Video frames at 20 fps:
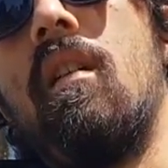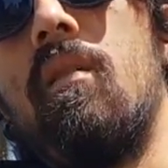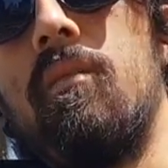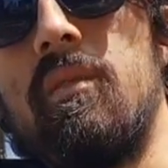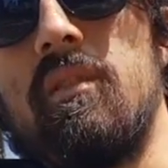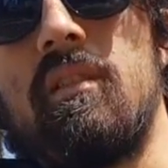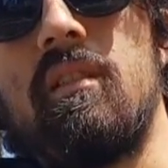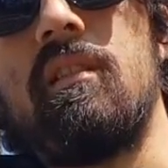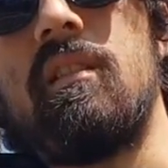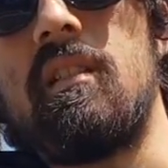
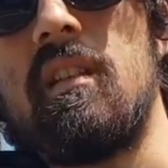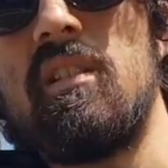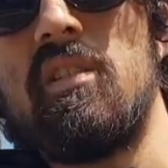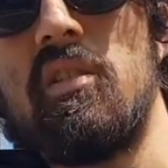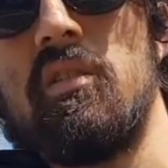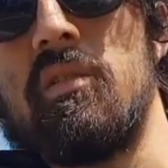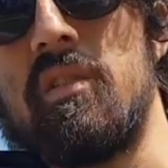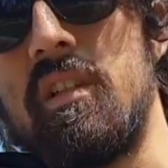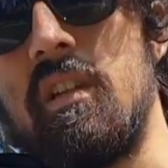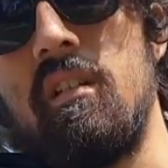homelessness
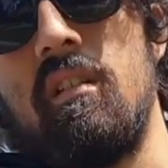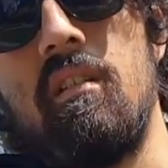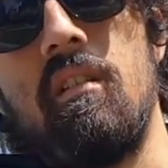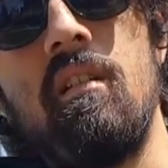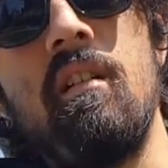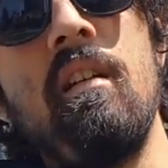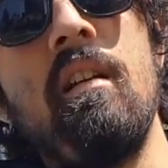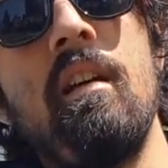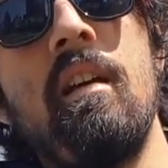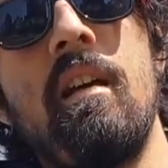issues here
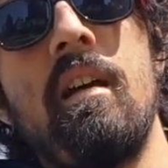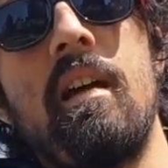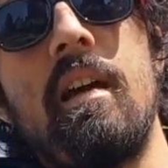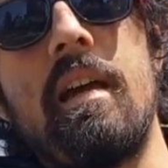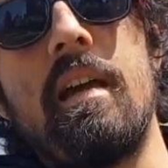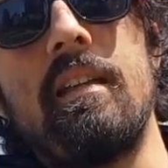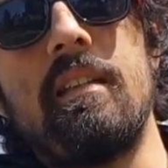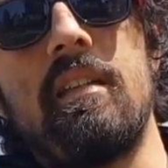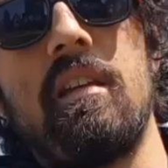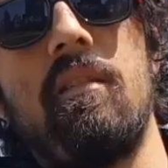
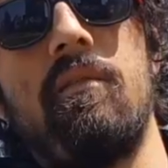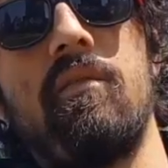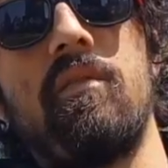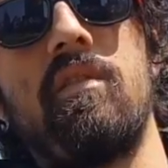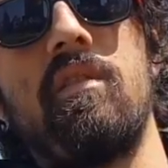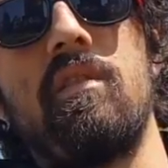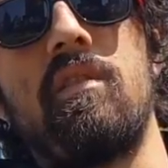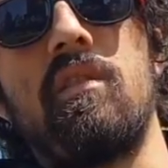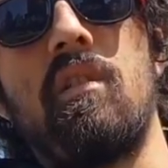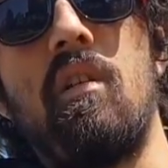in San
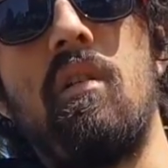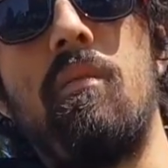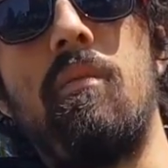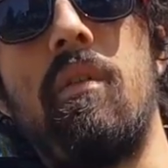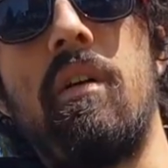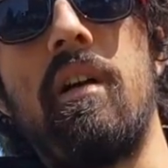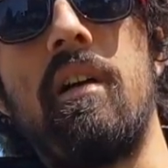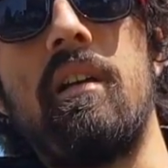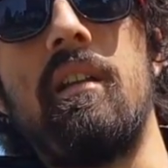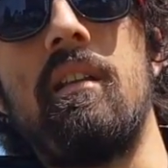Francisco,
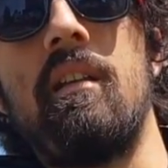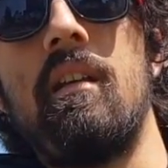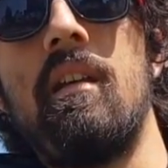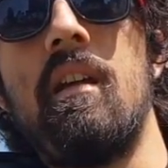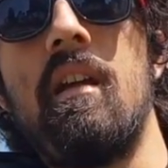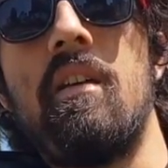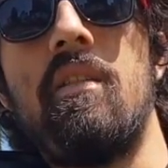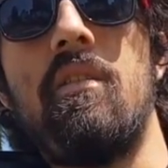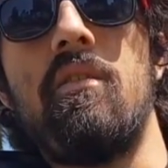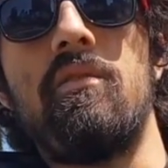but
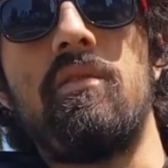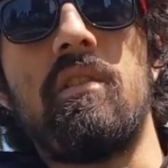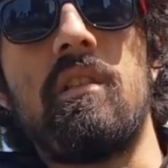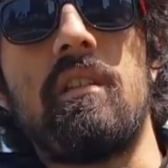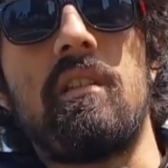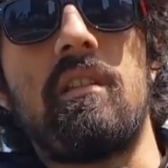there's